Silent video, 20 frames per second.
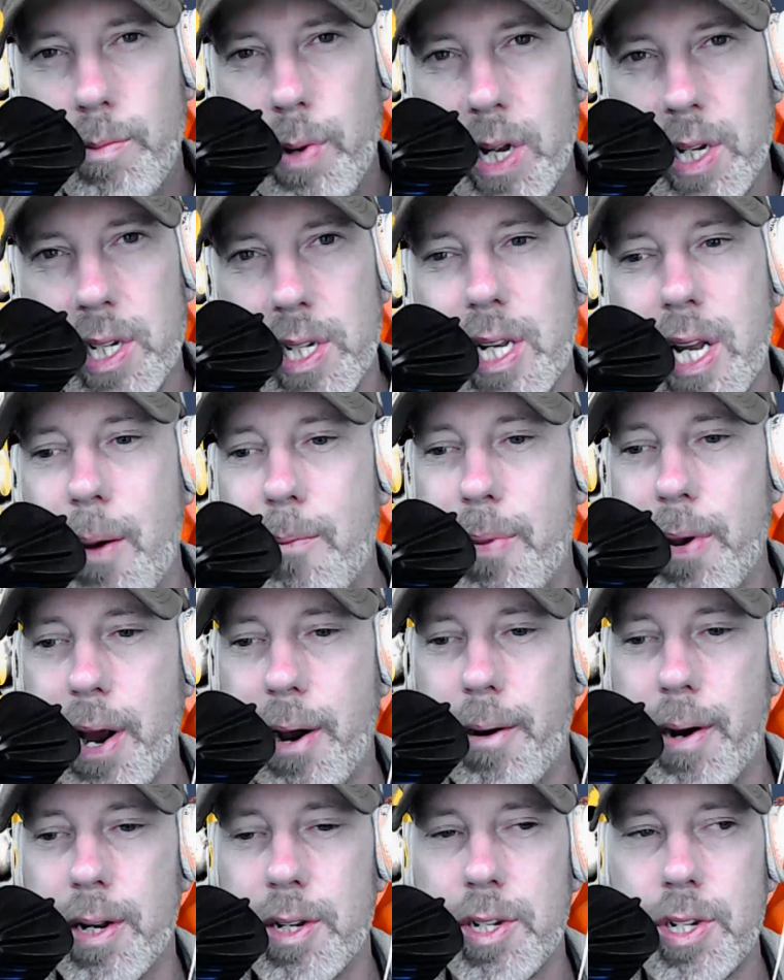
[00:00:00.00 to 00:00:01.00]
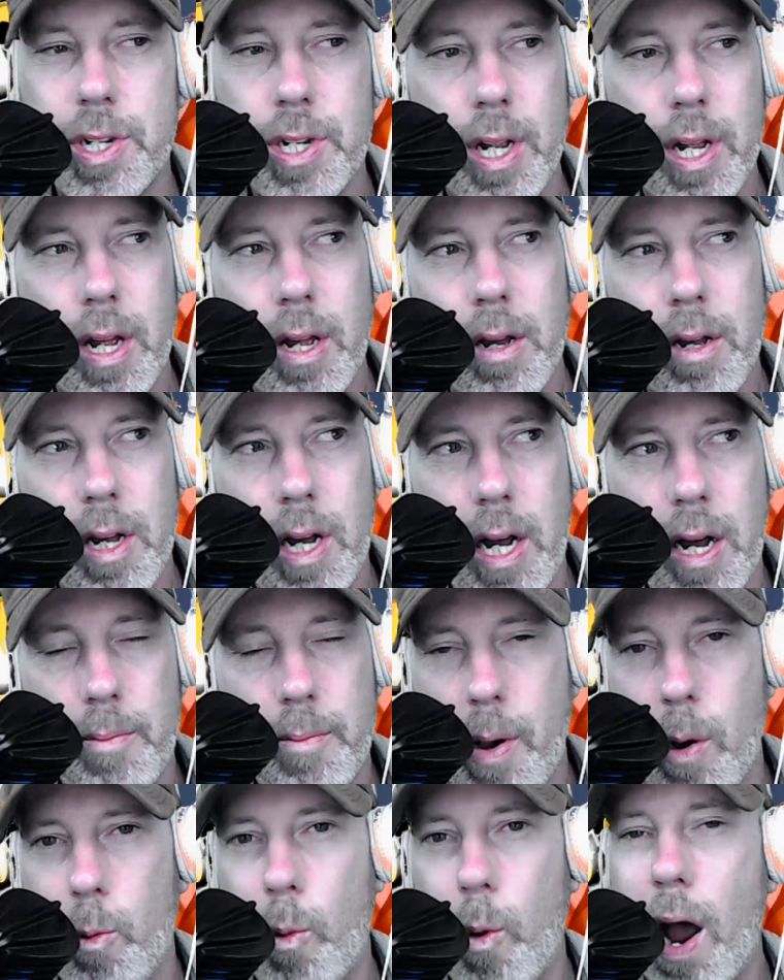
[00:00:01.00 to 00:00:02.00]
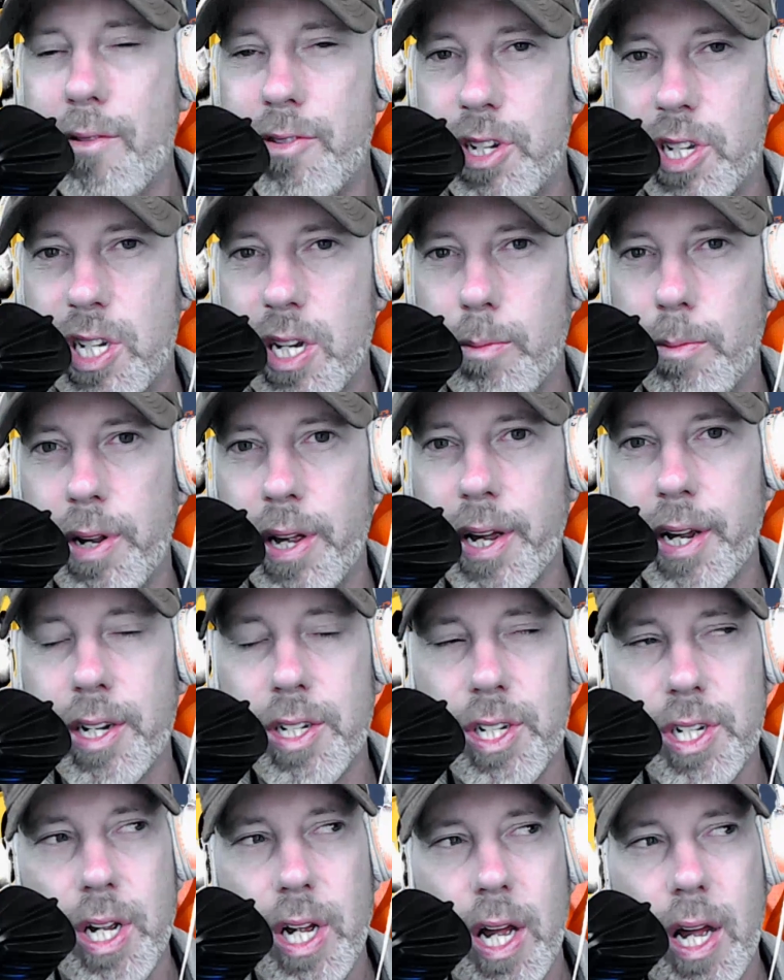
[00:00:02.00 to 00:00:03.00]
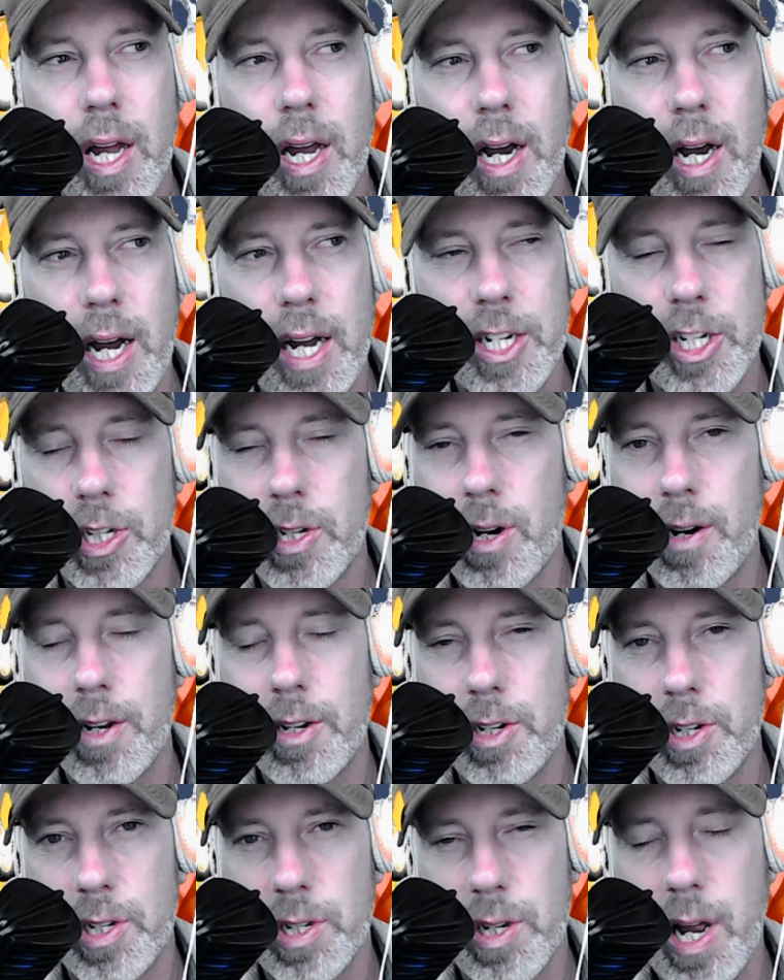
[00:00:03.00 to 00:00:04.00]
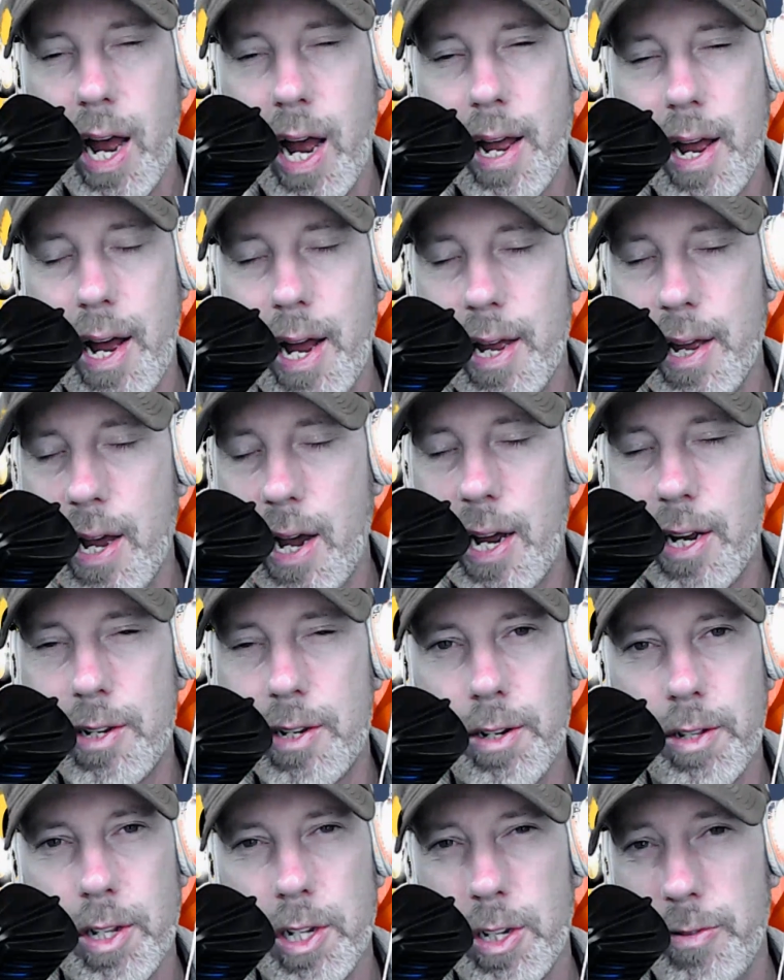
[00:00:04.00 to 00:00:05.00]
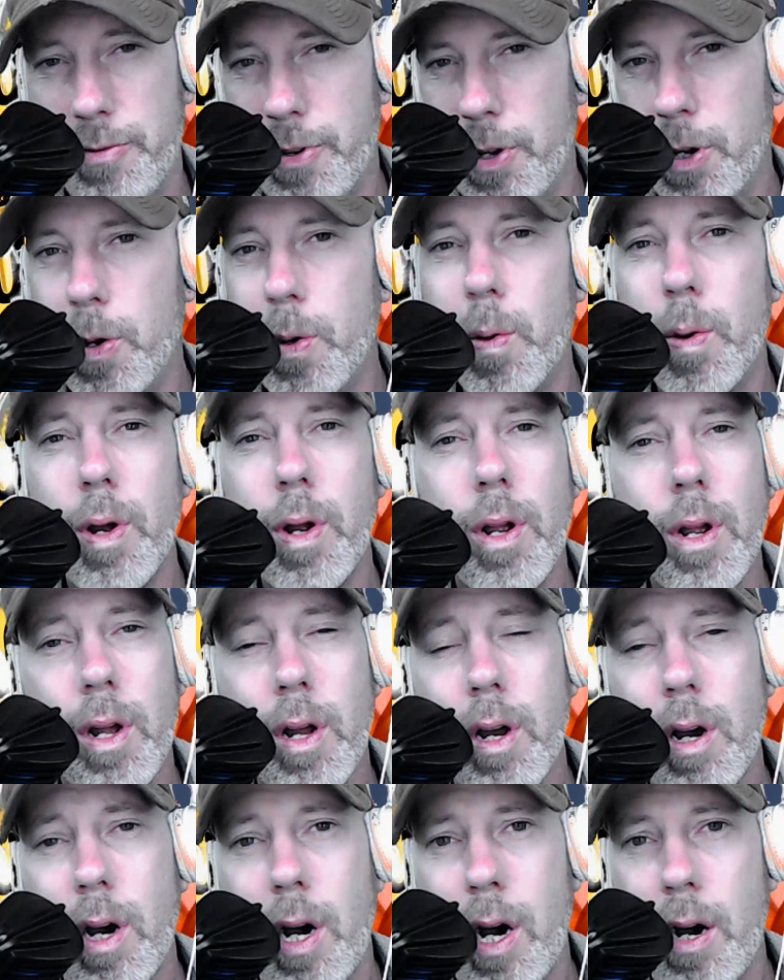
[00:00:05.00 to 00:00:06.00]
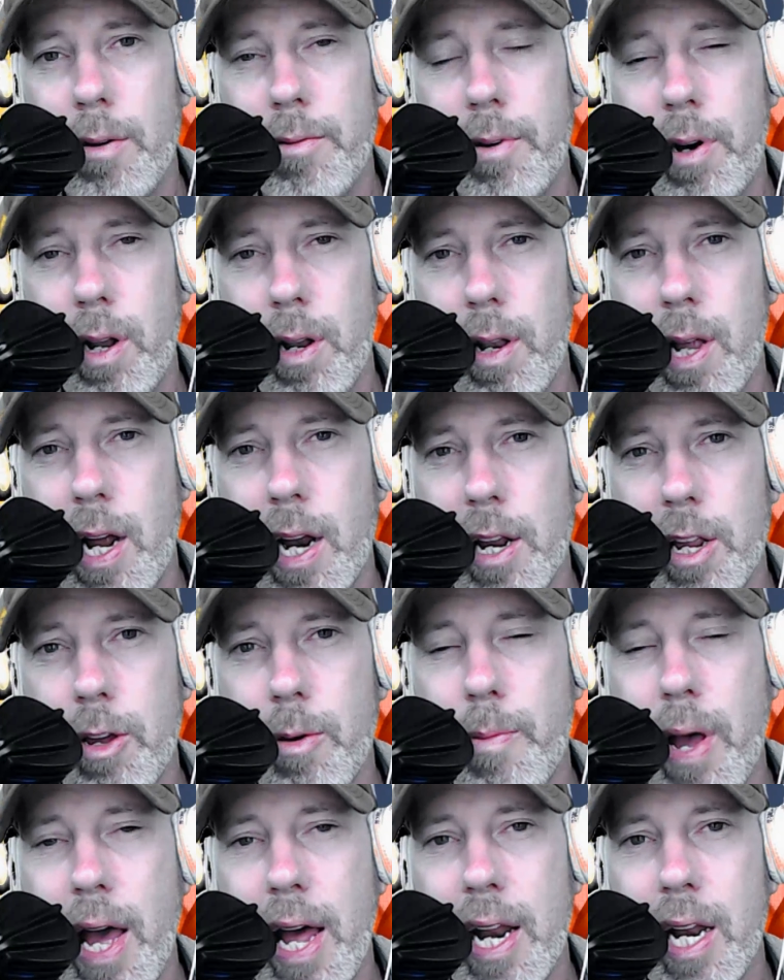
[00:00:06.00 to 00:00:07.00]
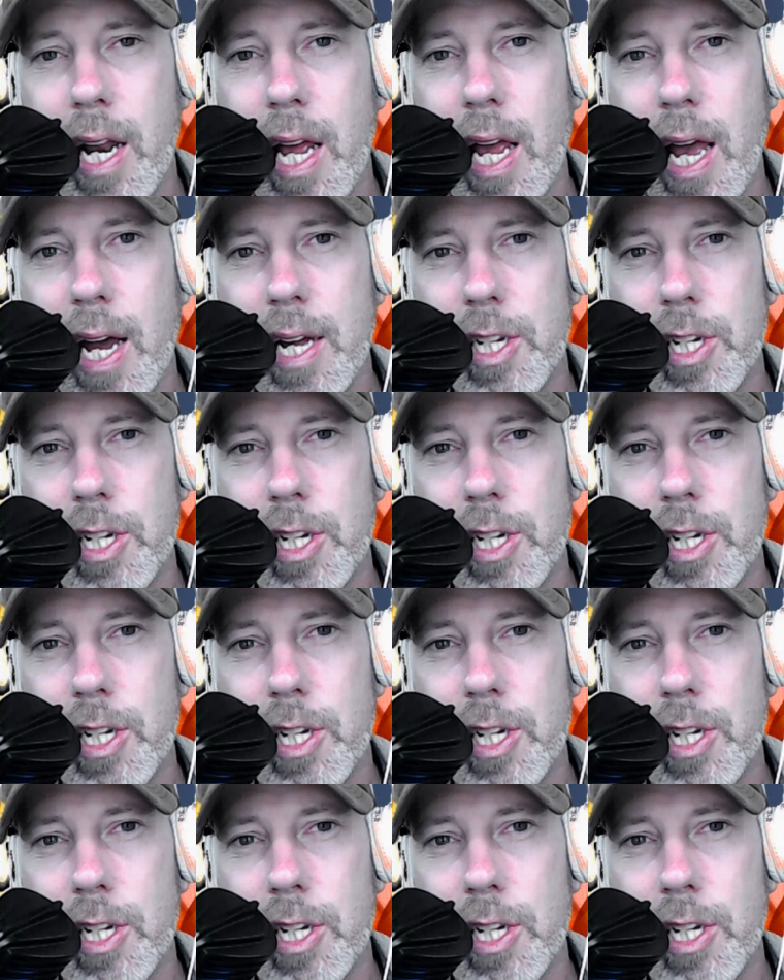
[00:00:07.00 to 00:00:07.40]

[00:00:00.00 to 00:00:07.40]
My step parents, my wife's siblings. I took this view of a lot of humanity.